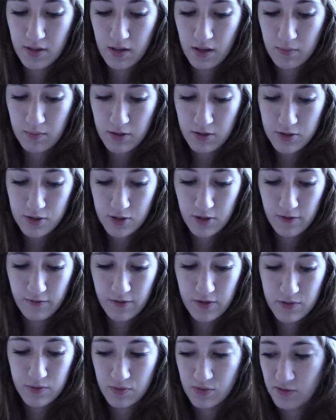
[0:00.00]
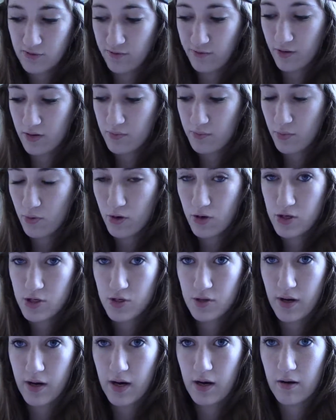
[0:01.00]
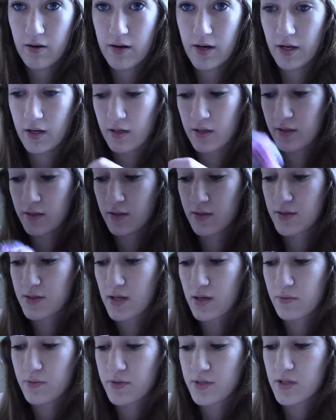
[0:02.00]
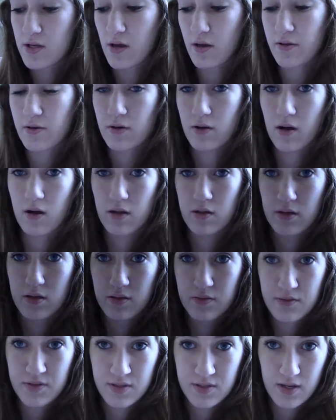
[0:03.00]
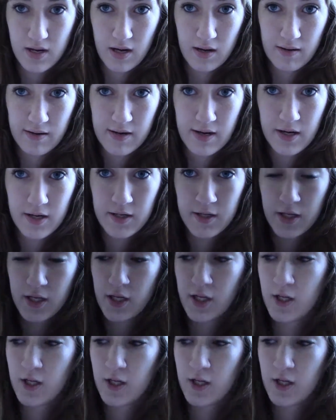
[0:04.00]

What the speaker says: I'm not sure if this was Front Porch or Area, because that was the other color, it was Area,